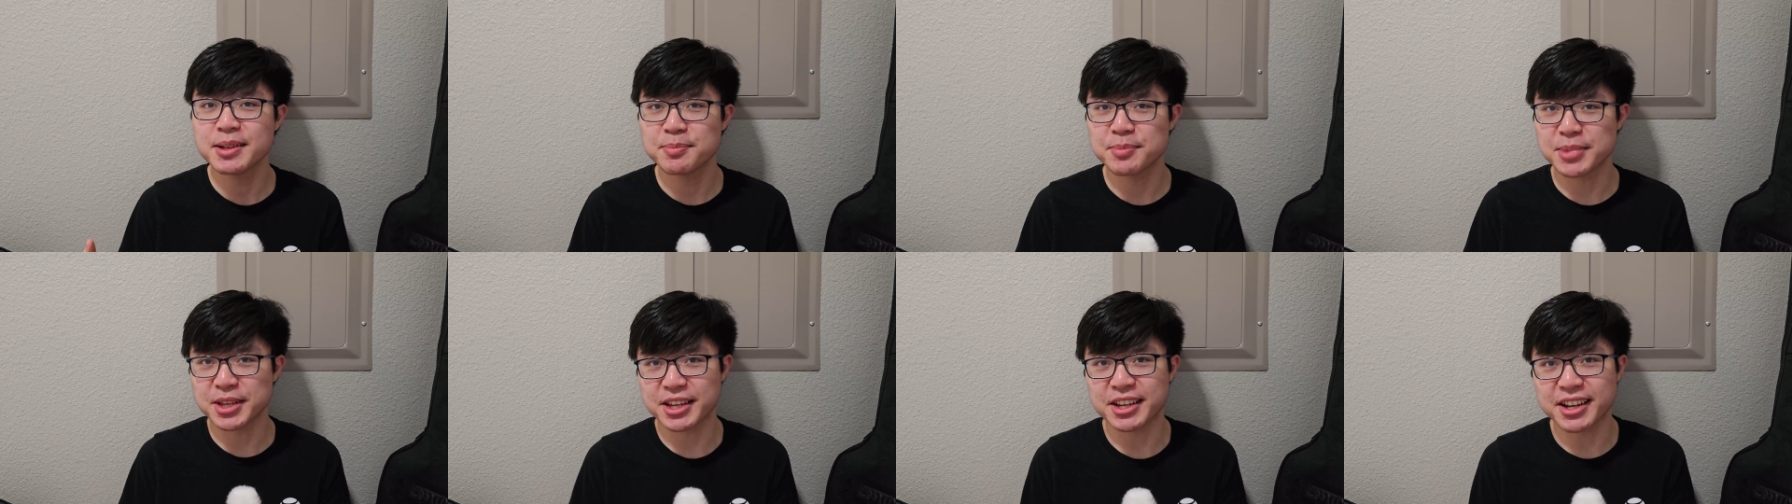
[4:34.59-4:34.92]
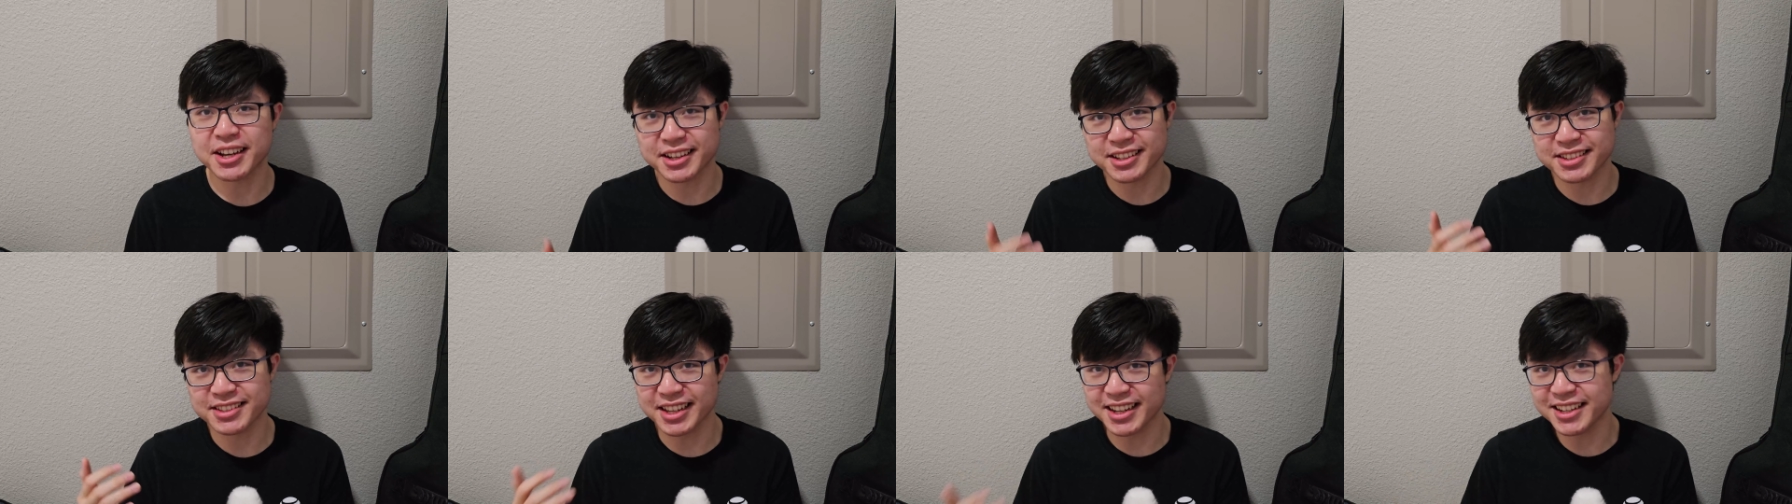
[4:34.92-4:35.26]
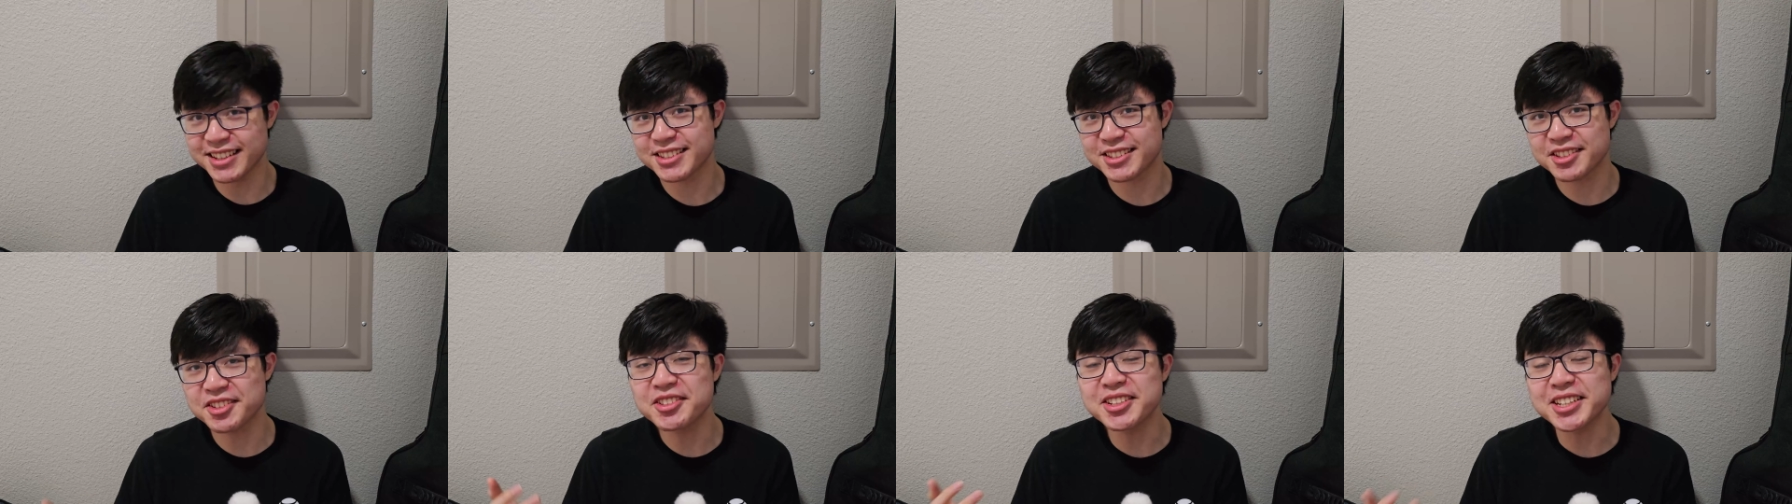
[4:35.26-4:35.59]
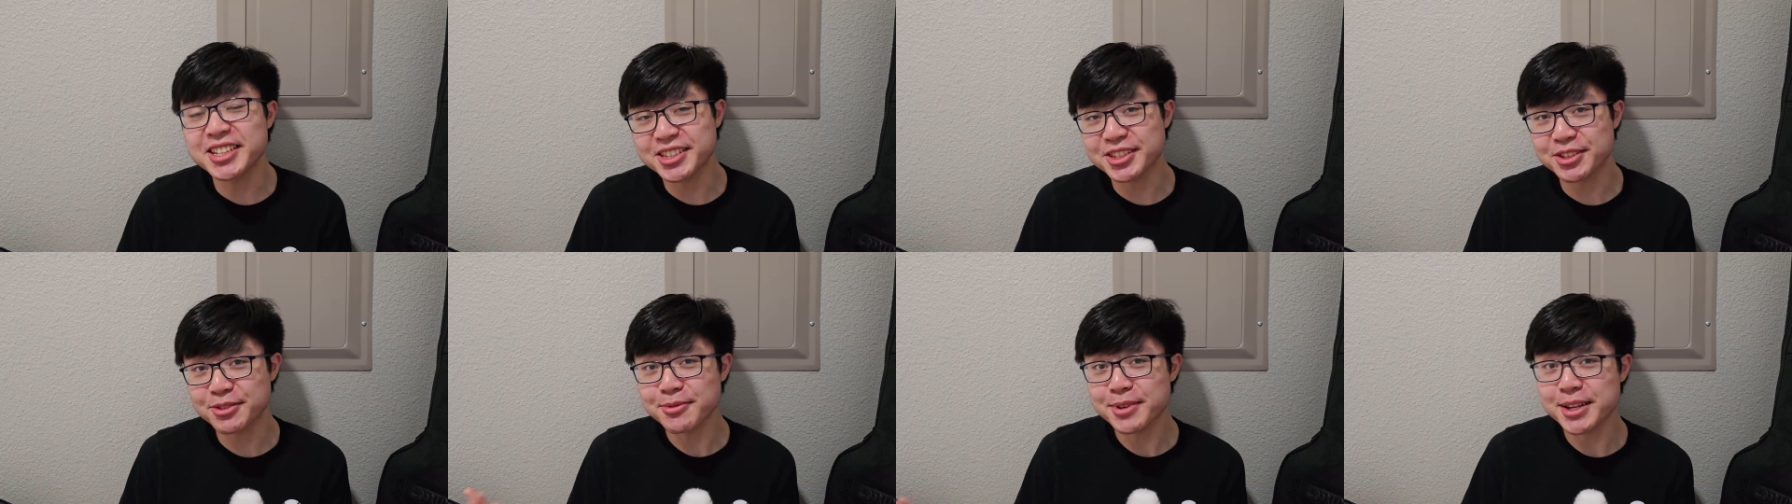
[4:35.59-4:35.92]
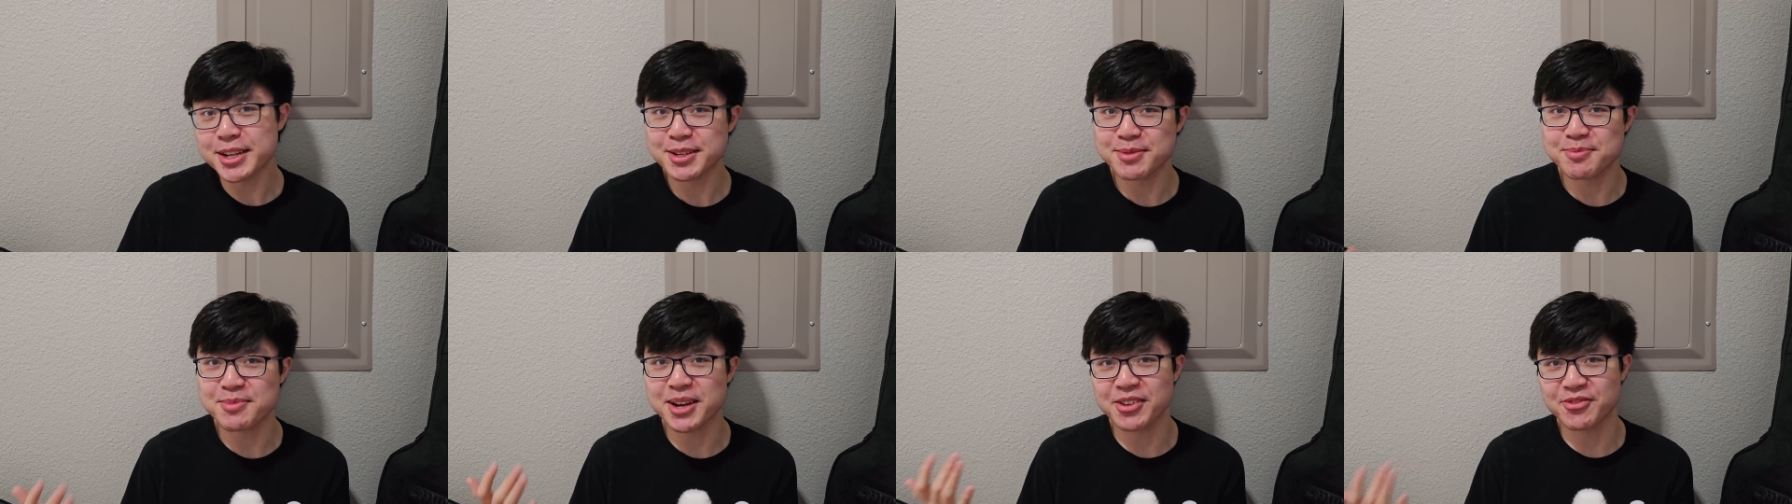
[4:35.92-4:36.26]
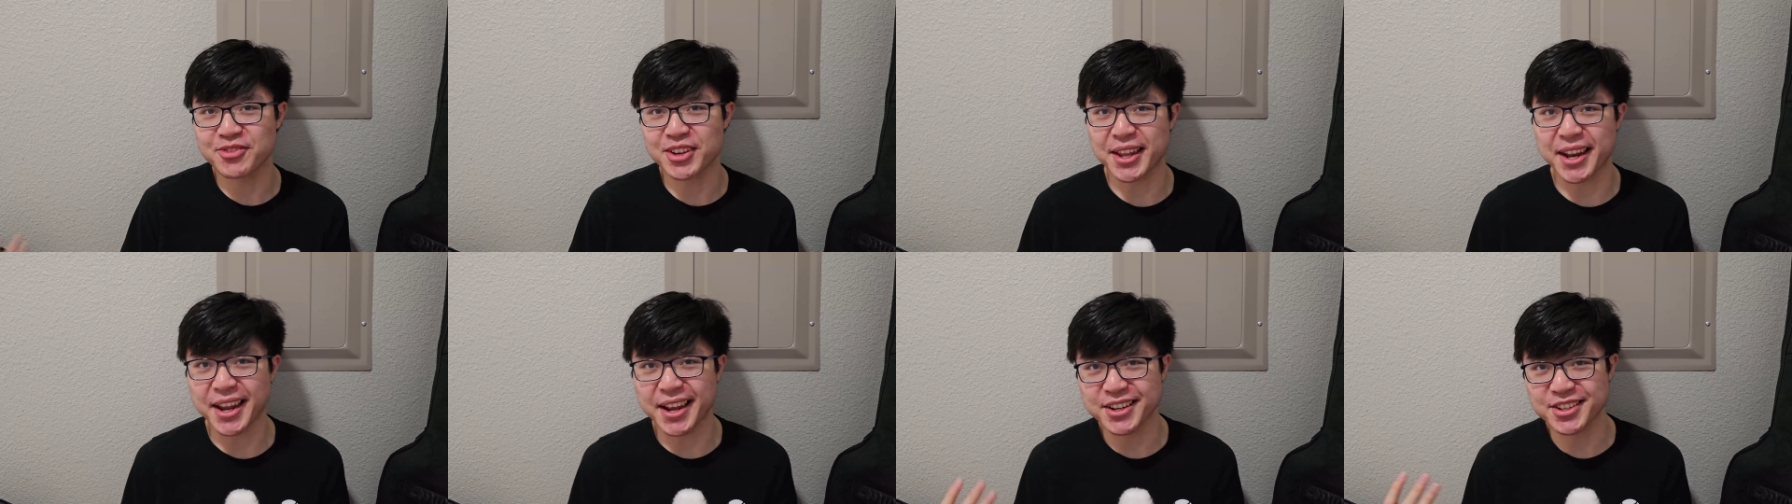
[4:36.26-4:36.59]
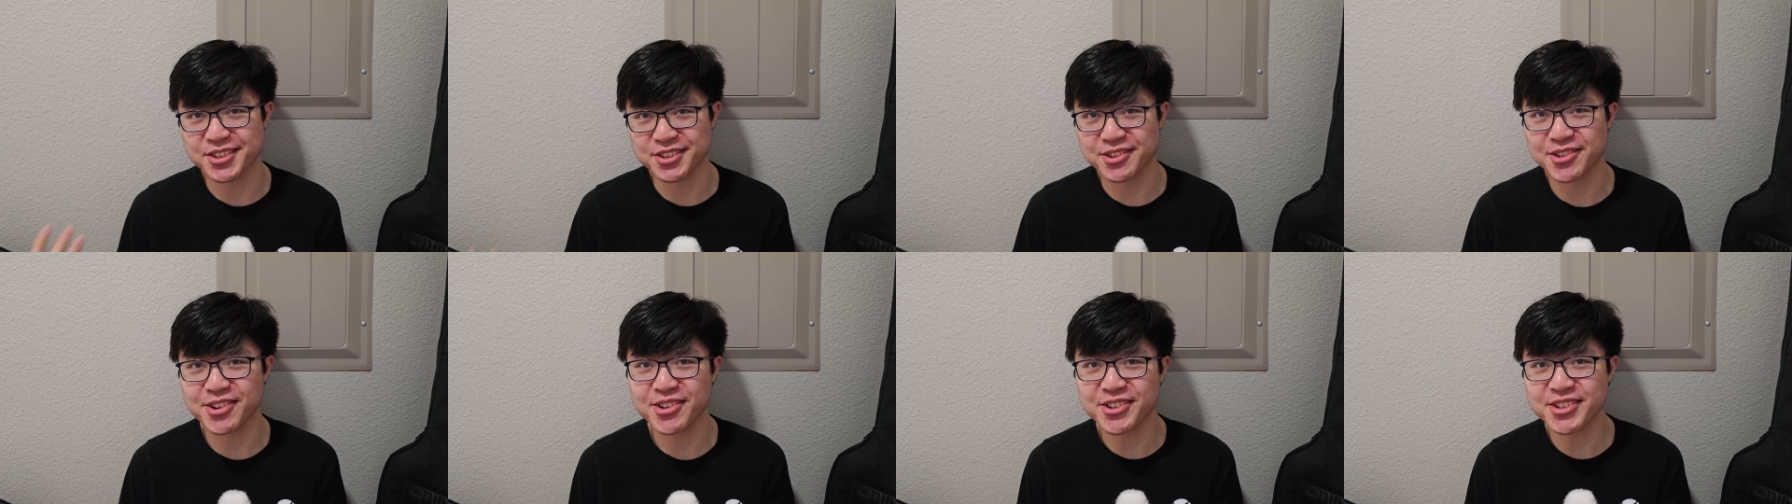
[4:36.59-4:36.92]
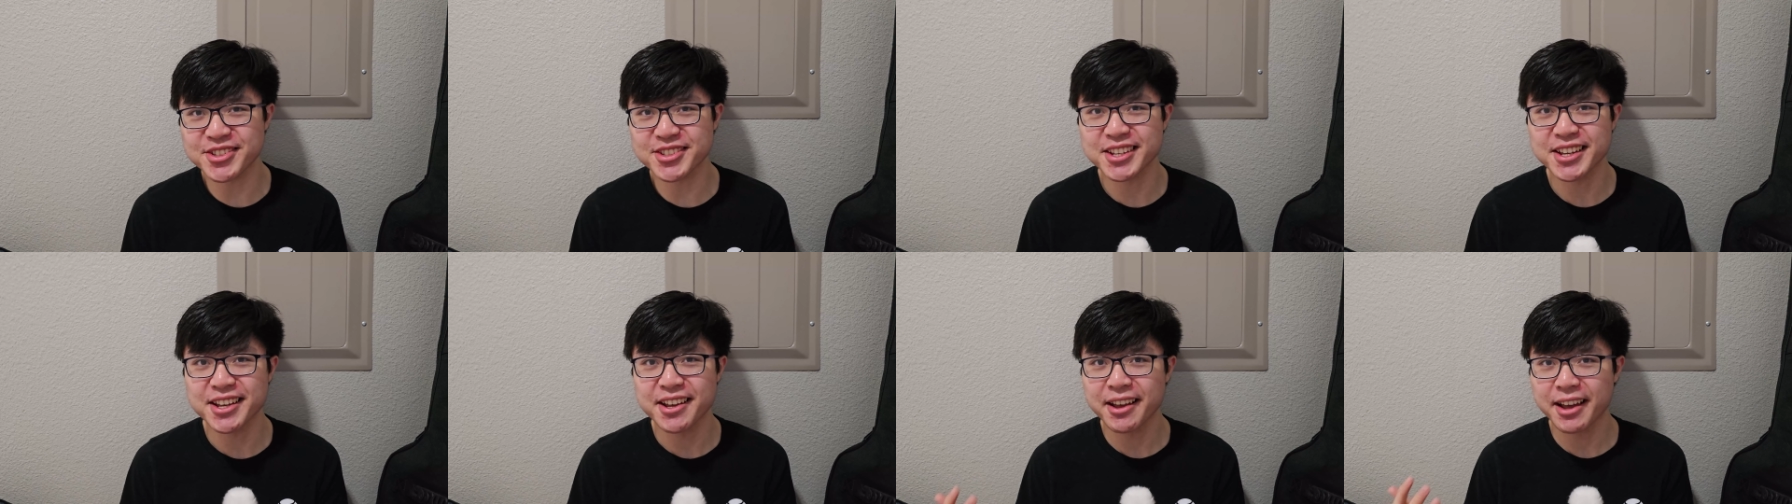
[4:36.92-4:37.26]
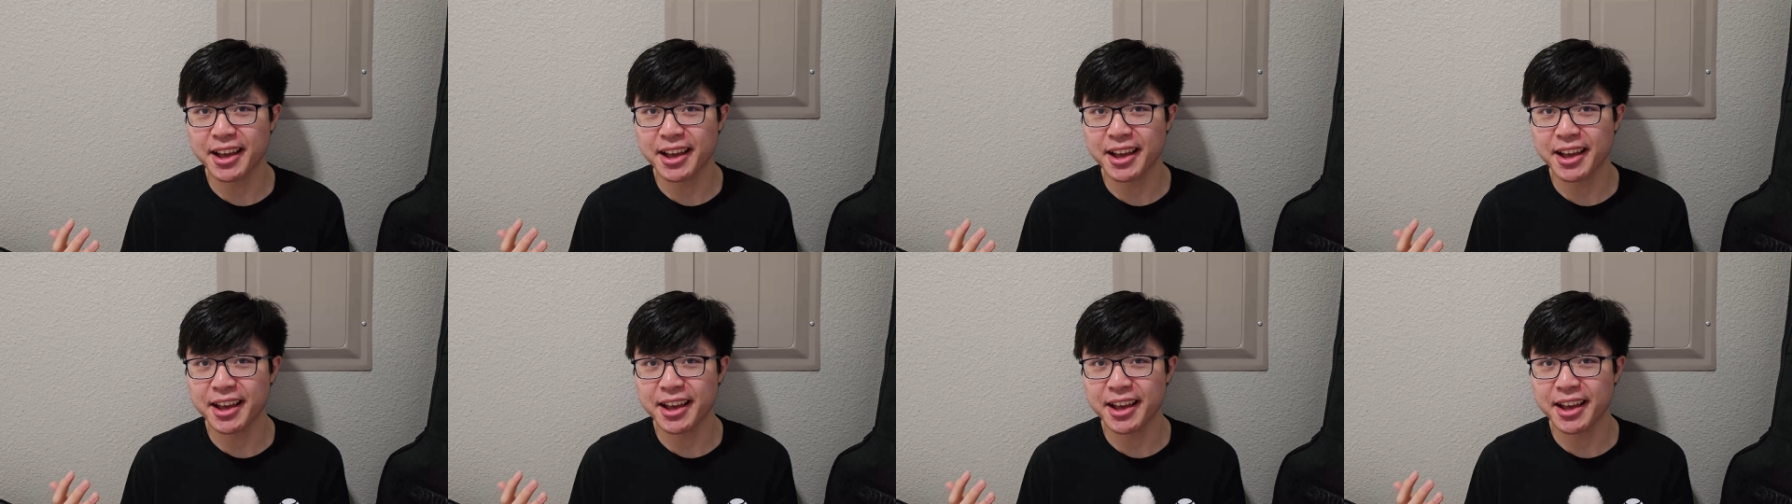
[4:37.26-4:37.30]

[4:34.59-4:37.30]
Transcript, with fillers: because I still need to reach my financial goals,